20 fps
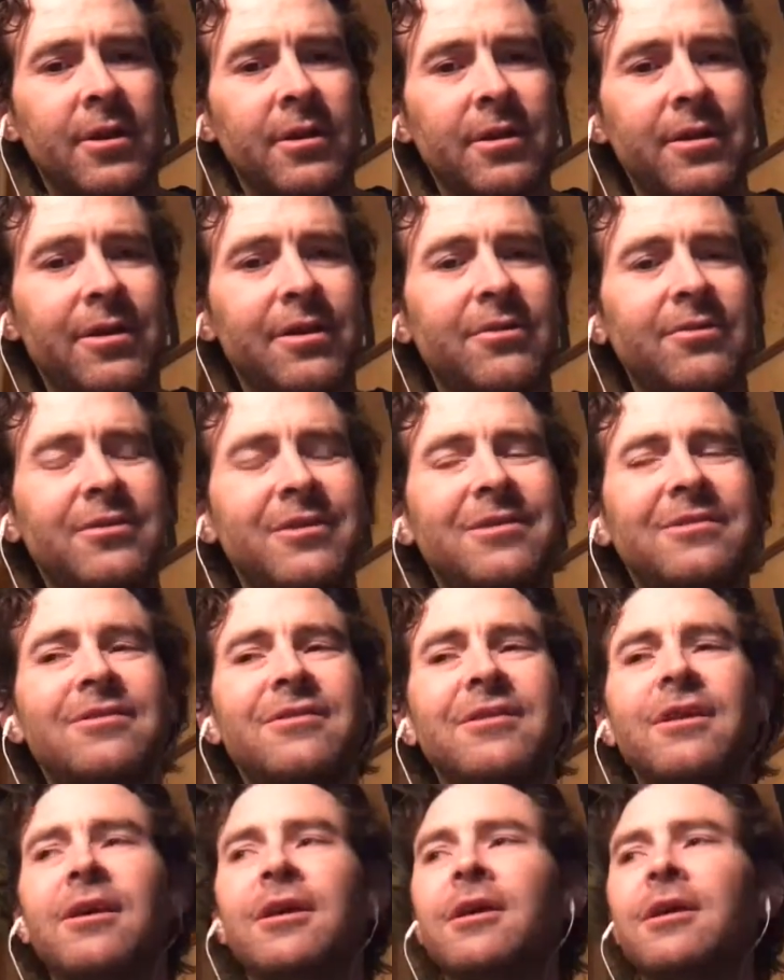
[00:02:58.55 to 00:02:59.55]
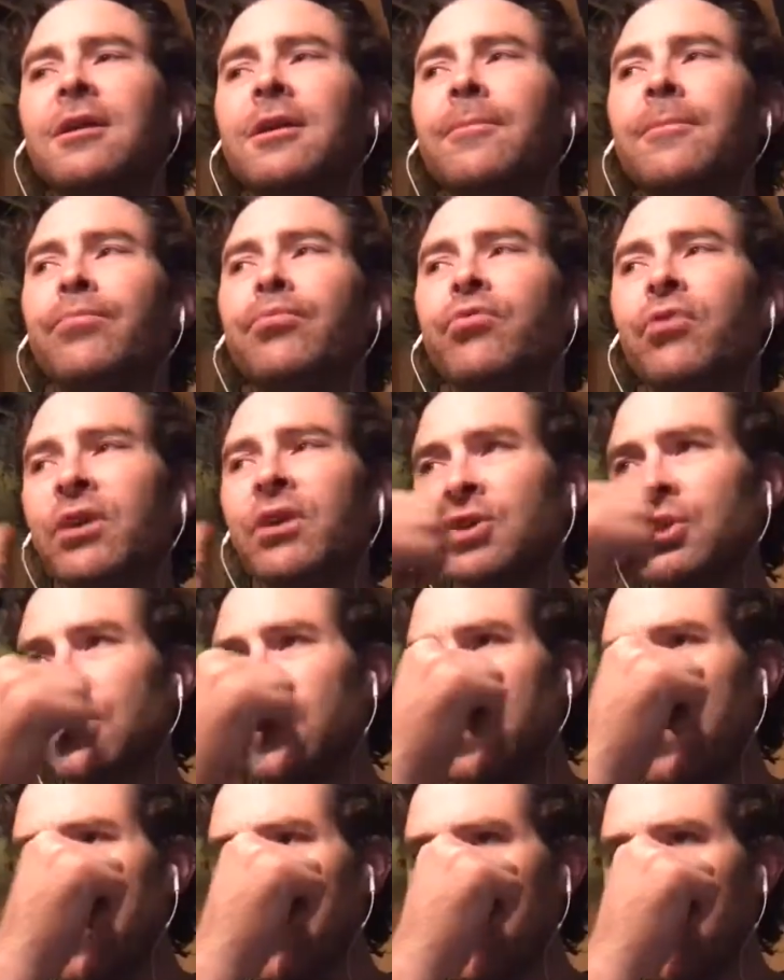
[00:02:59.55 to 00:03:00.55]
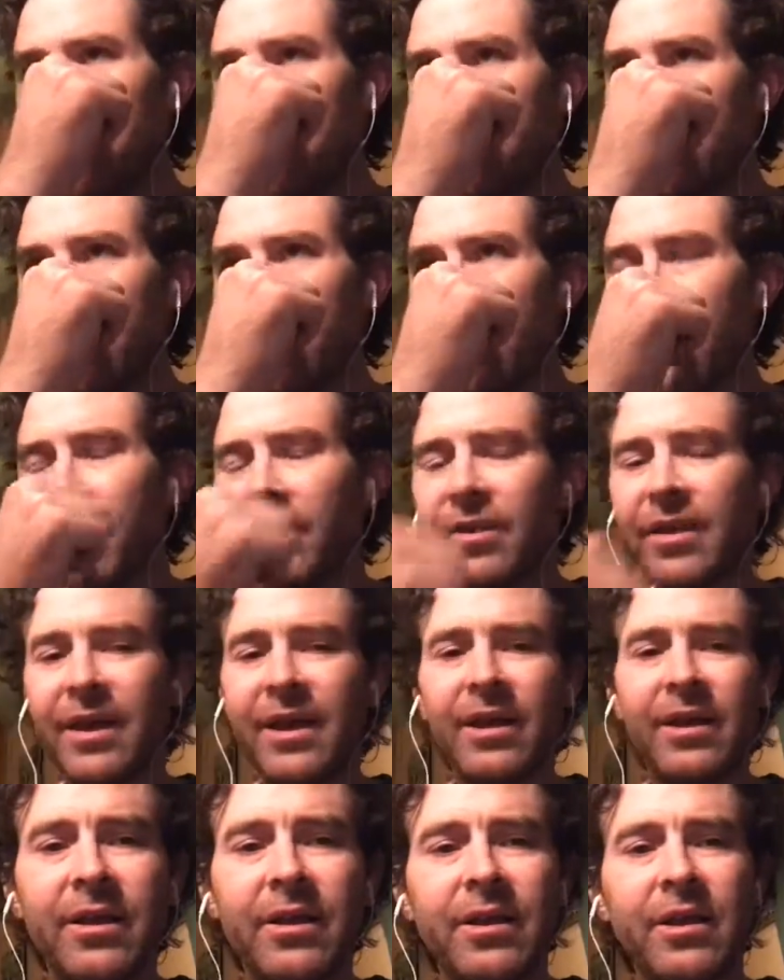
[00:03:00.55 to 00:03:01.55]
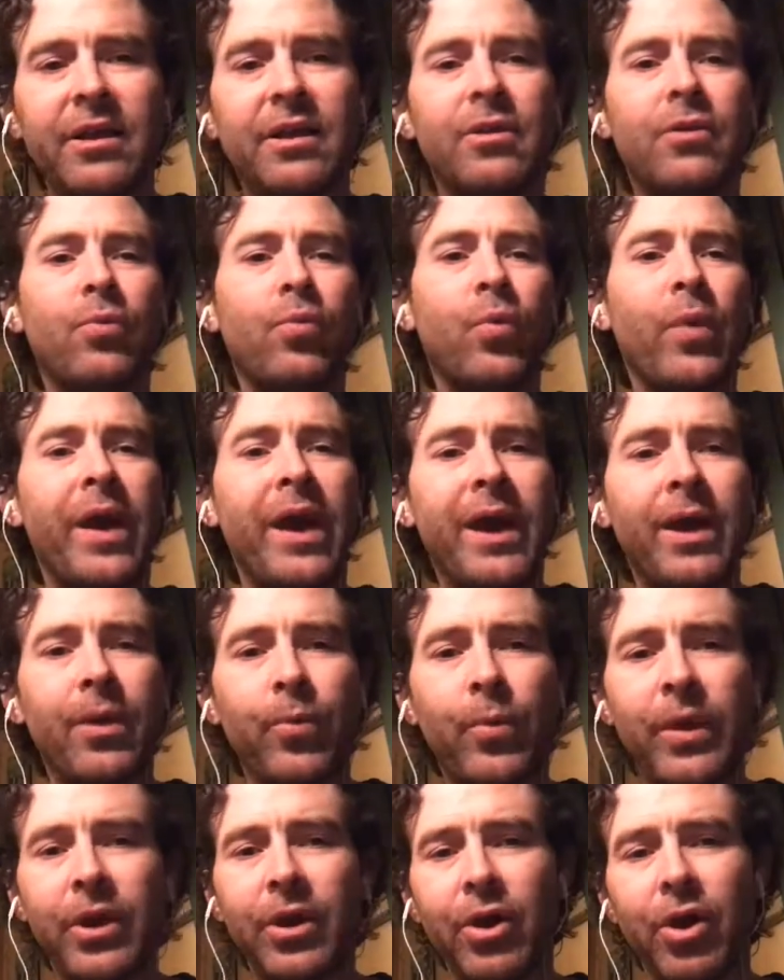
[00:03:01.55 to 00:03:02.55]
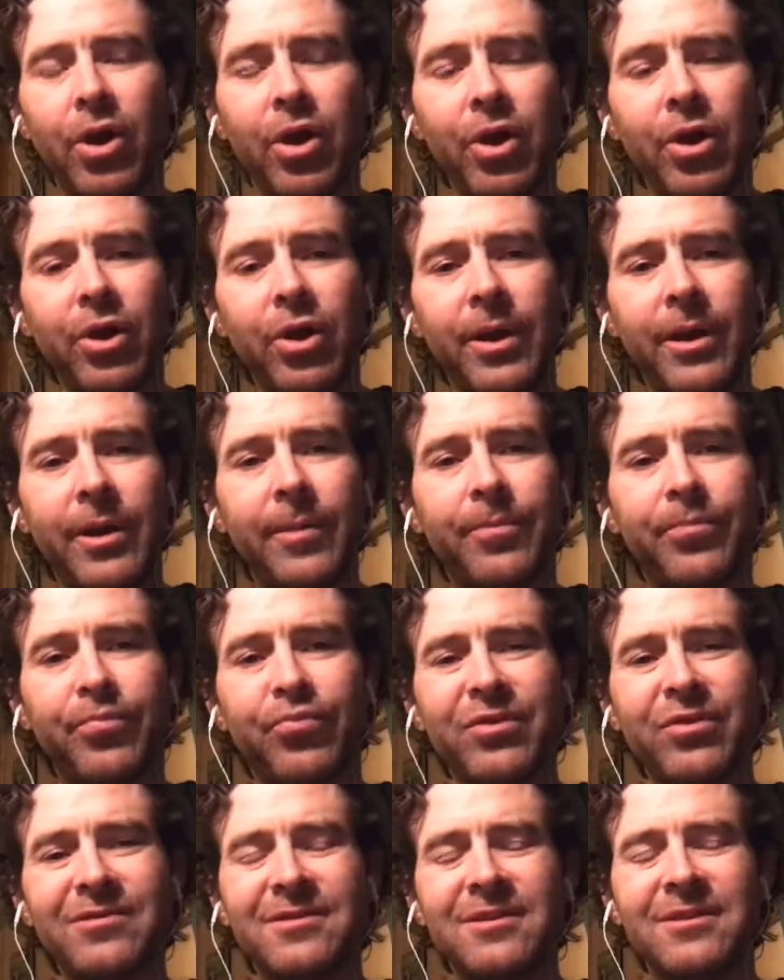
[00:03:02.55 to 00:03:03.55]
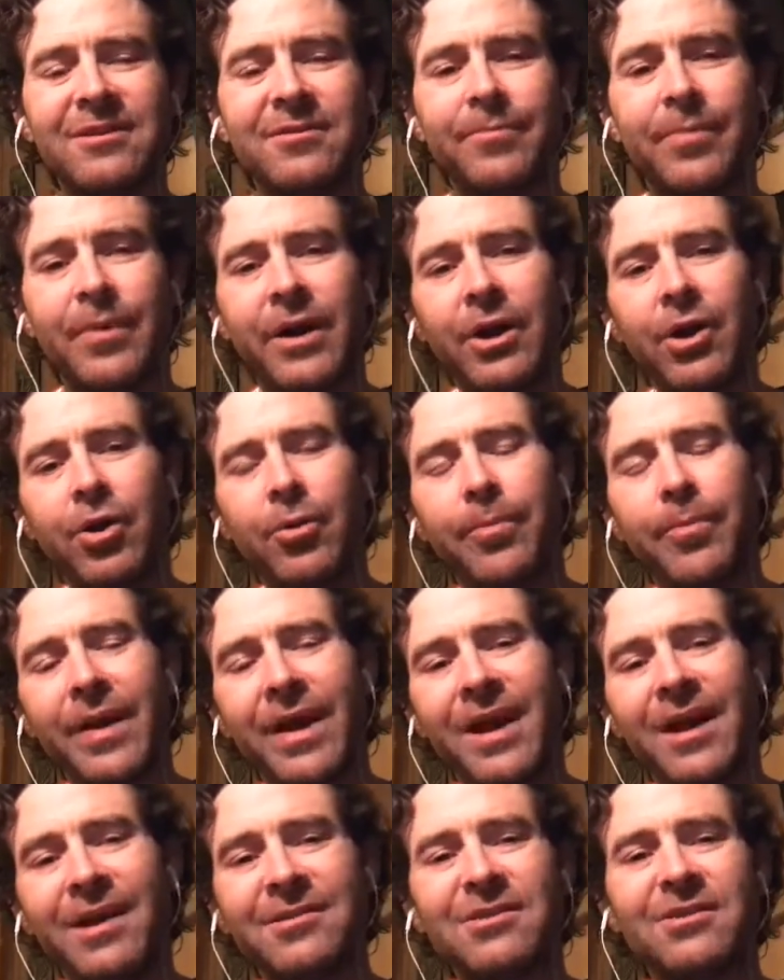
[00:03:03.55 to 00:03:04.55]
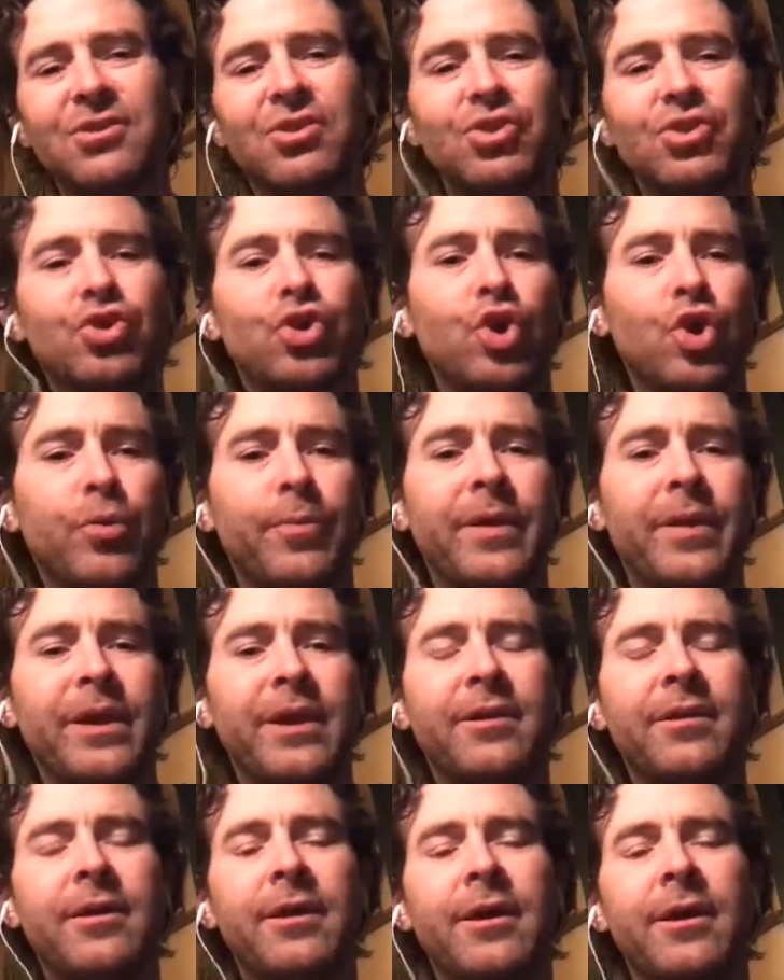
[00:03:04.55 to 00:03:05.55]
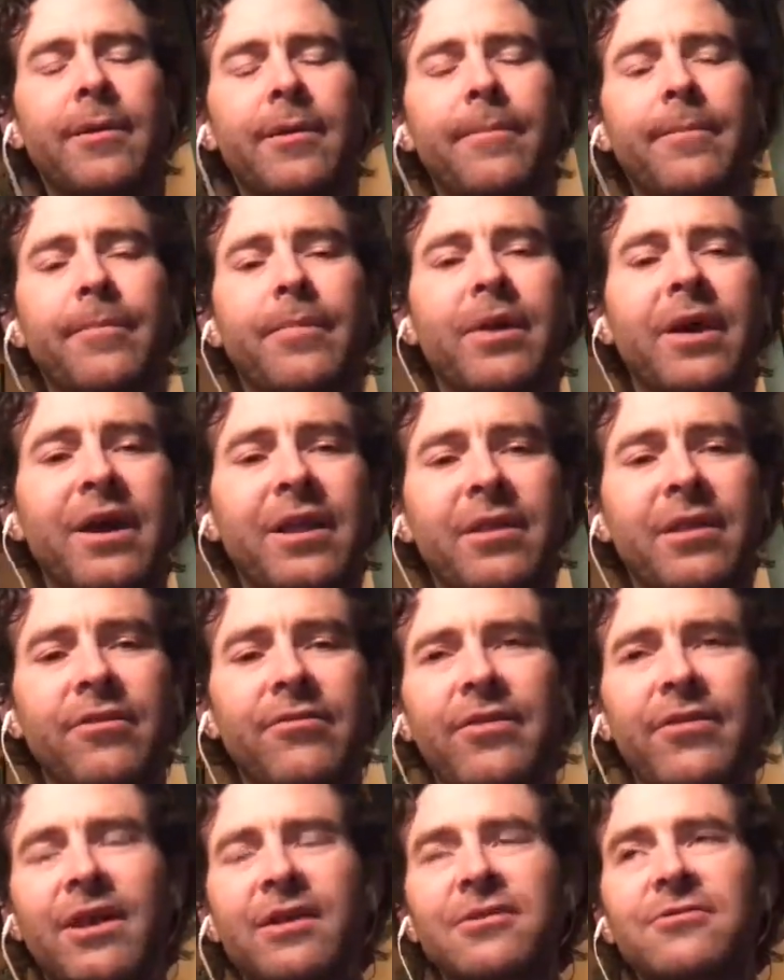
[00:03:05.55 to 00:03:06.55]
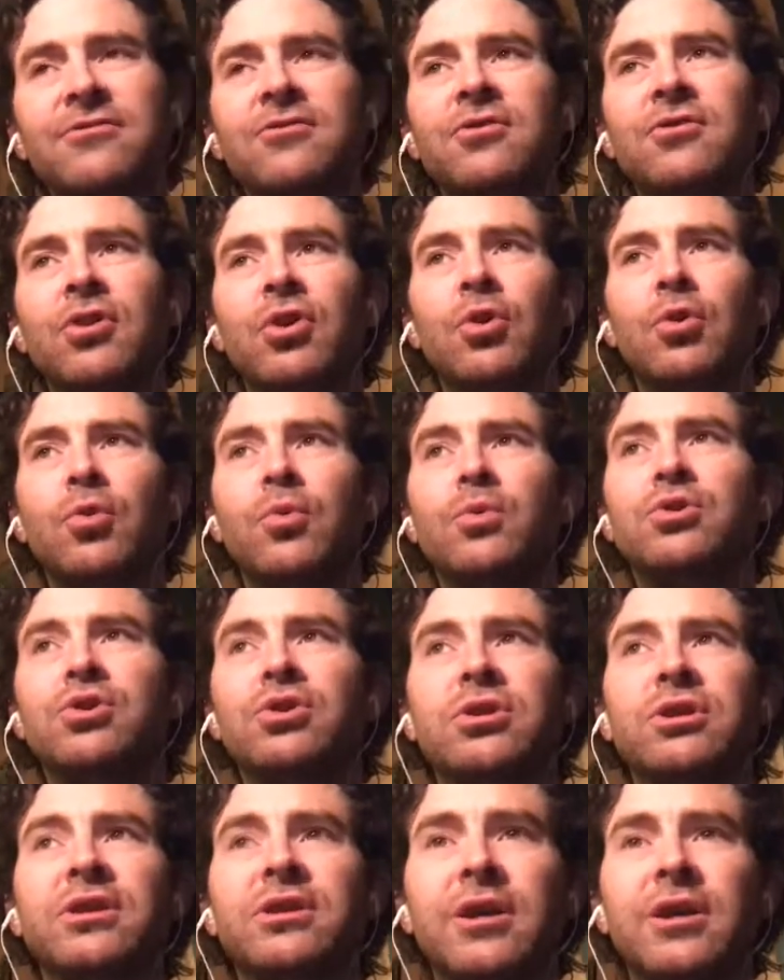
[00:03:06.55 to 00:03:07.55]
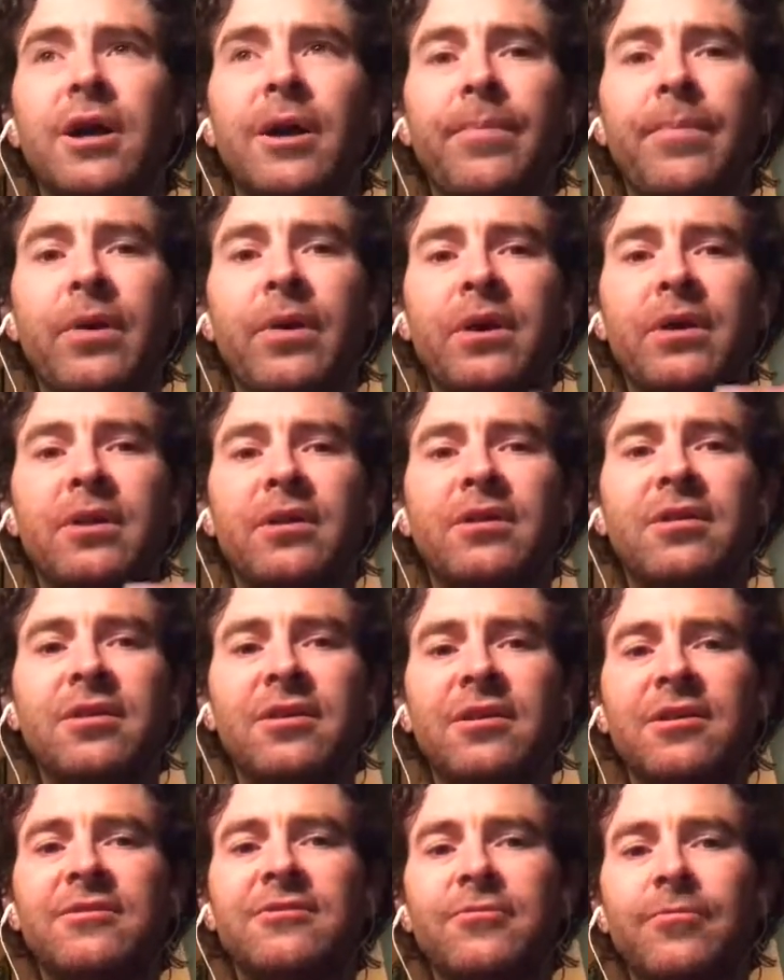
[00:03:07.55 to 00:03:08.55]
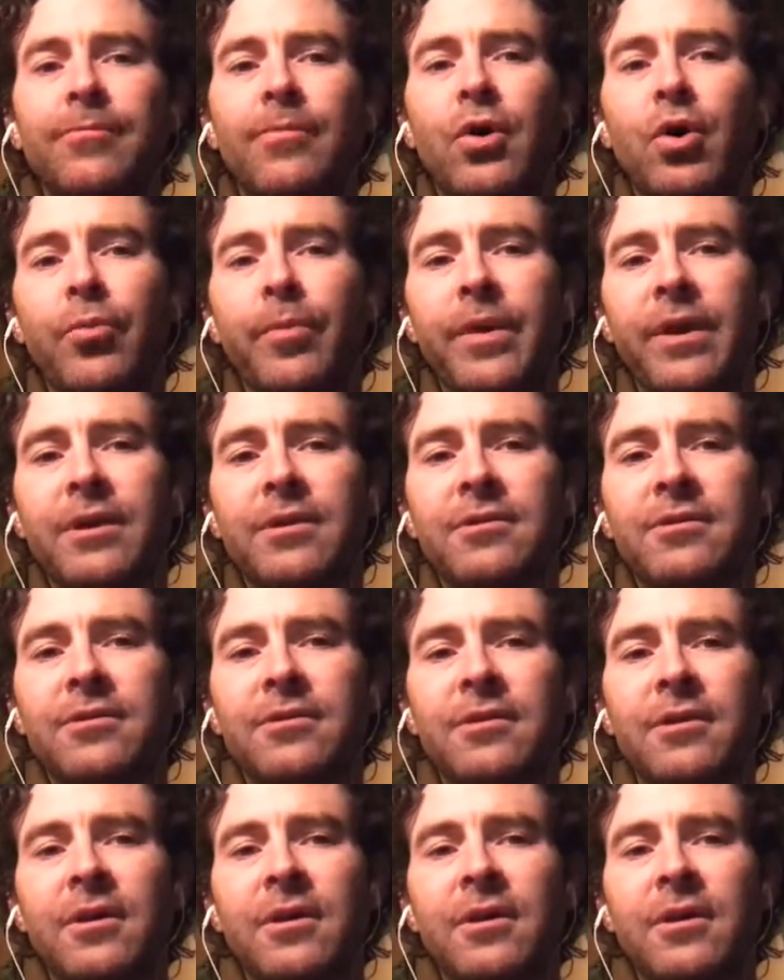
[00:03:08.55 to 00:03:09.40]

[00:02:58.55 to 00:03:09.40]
There is an impression that in a way we are imprisoned by our past, determined by the events which lead up to this moment.